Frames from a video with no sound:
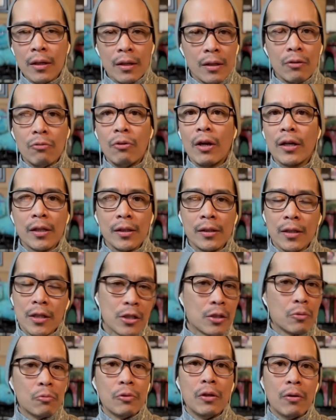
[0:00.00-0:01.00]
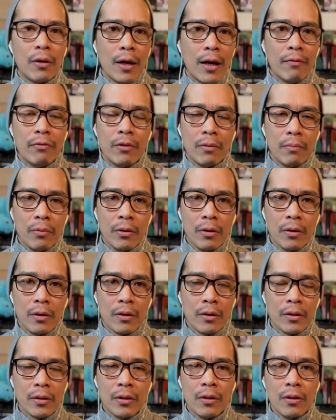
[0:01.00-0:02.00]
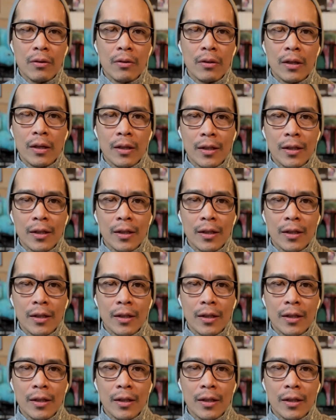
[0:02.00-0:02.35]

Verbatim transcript: the recognition we don't have the, the you know the,